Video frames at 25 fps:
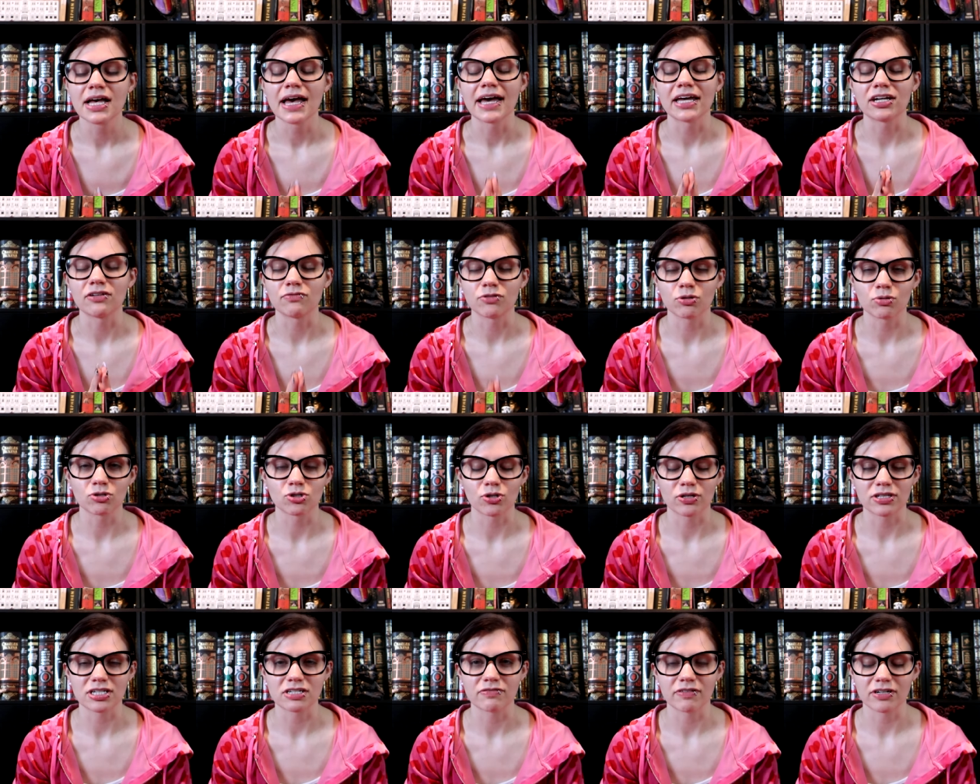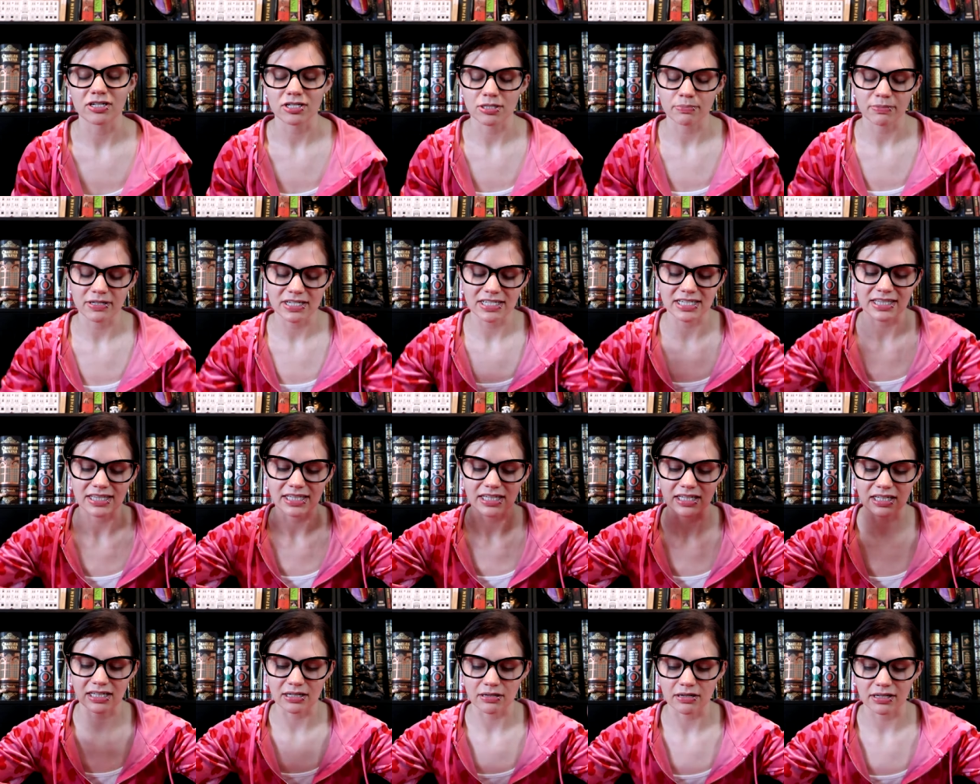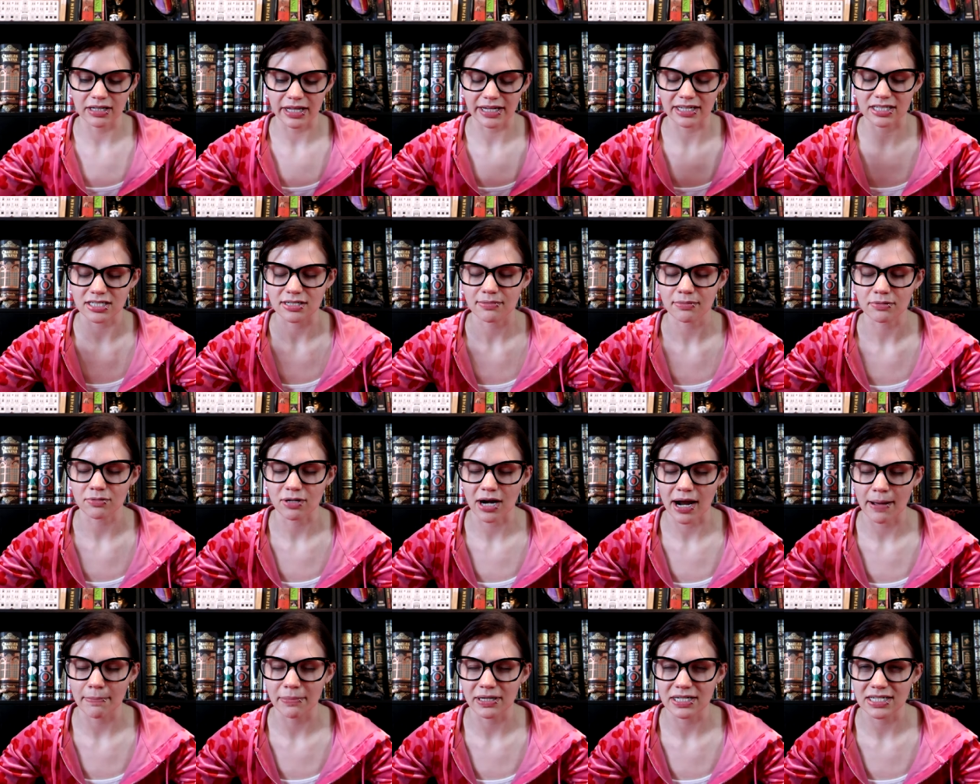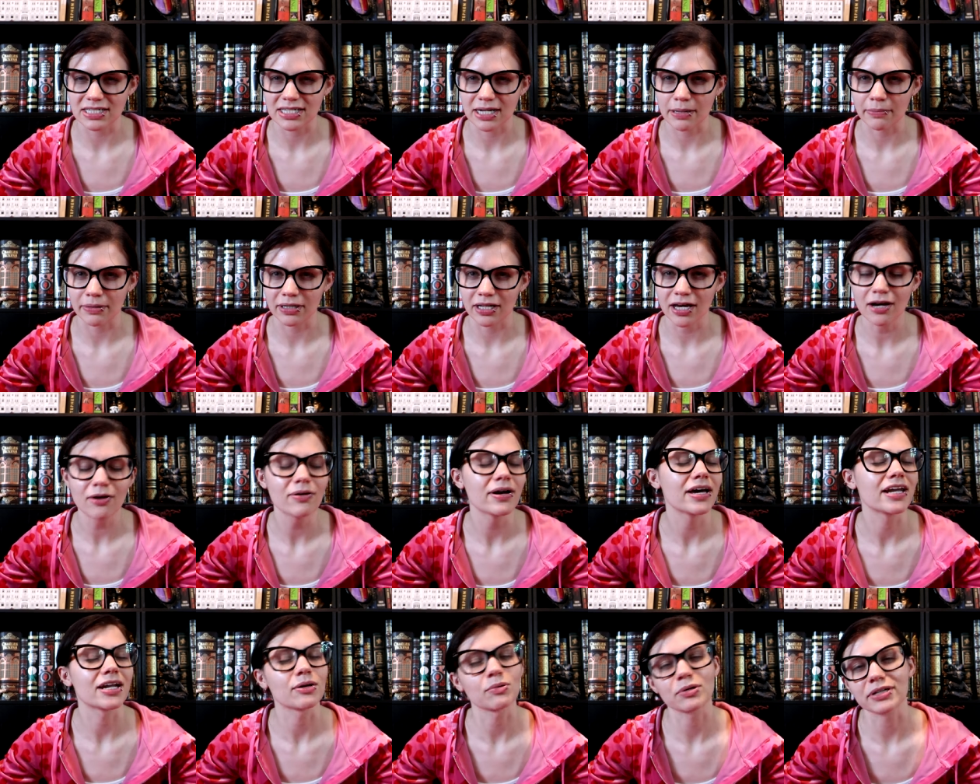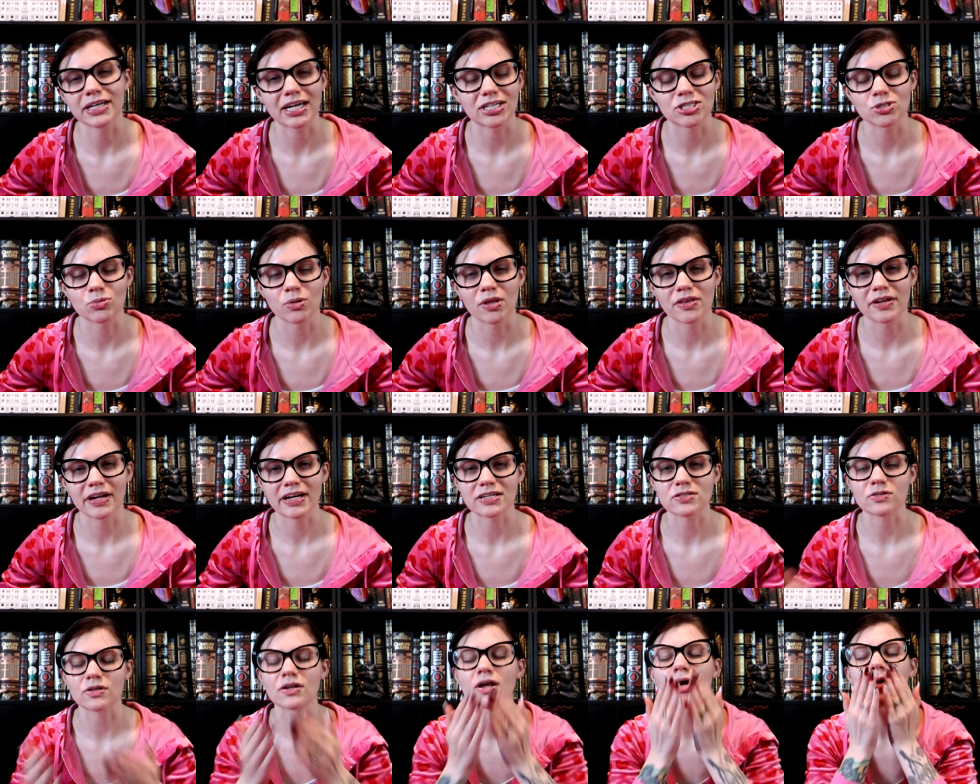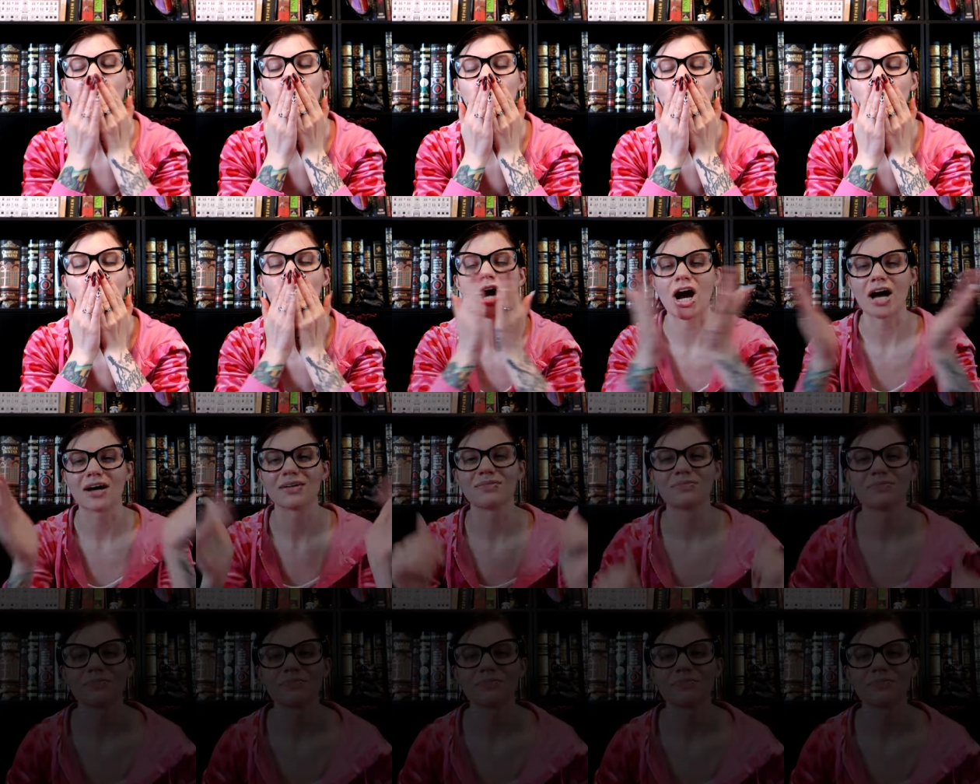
And if you enjoy these videos, please the like and subscribe buttons down below, and I will catch you on the next one. Mwah!